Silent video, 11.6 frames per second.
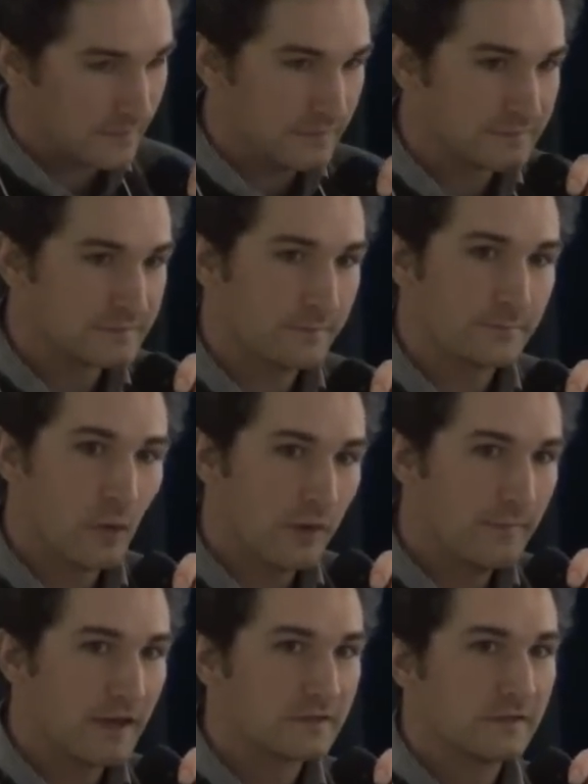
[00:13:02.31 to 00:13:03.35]
It's
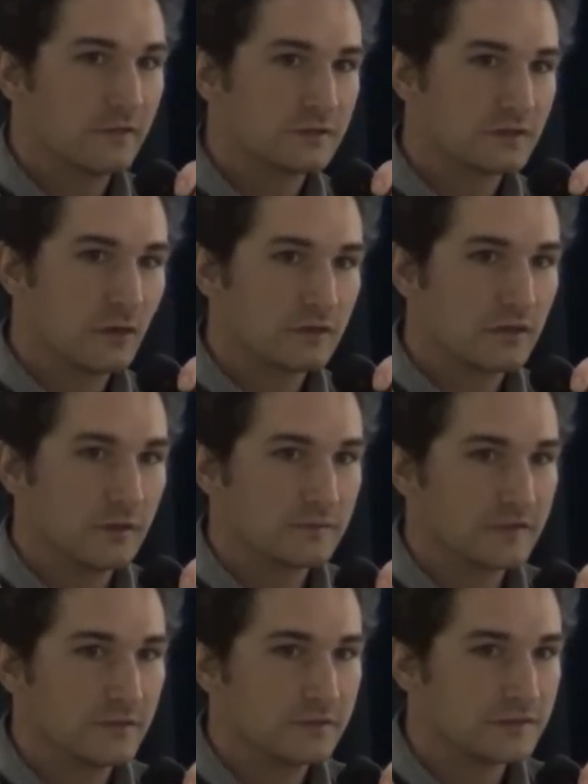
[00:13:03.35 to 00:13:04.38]
going back to those short-term
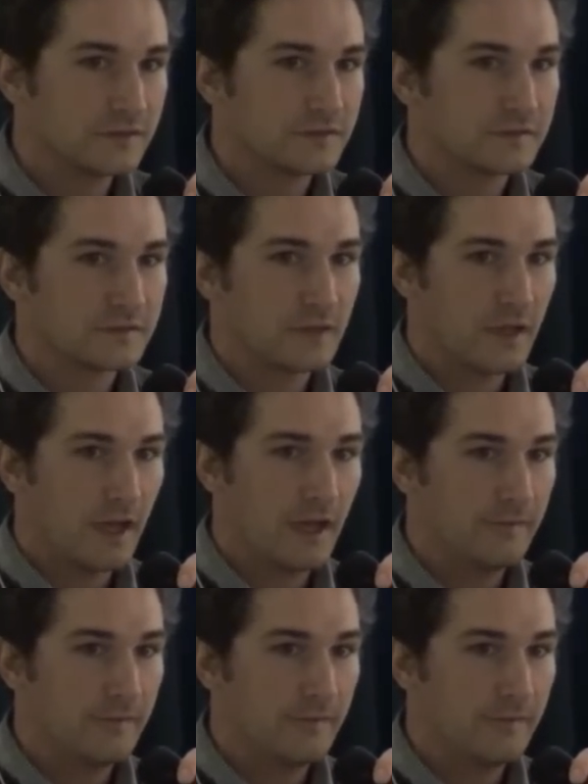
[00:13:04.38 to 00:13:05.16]
solutions.